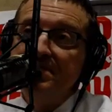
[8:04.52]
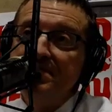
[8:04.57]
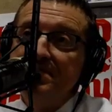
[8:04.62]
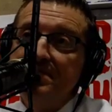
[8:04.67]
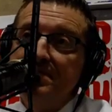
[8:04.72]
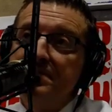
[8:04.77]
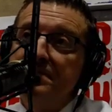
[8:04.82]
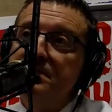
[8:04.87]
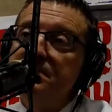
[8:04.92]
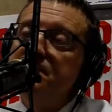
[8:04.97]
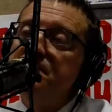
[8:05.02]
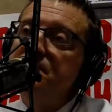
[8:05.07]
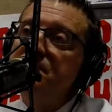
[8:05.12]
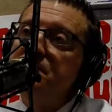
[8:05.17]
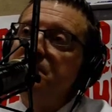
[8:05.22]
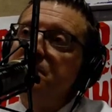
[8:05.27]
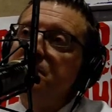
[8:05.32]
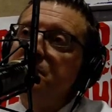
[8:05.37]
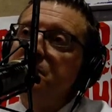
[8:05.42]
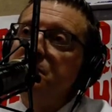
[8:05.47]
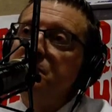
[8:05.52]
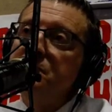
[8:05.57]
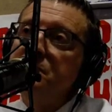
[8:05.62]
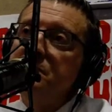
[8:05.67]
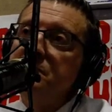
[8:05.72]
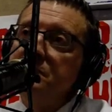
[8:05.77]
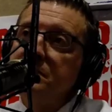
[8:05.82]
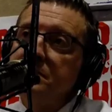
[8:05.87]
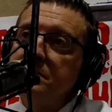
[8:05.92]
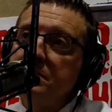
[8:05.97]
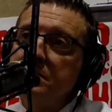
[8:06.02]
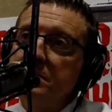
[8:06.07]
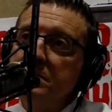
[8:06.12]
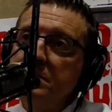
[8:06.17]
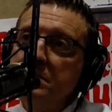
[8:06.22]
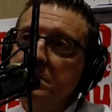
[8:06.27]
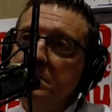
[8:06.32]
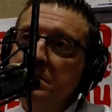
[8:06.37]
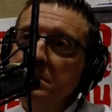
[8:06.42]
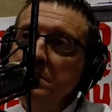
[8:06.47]
What is the end game for
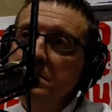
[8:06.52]
this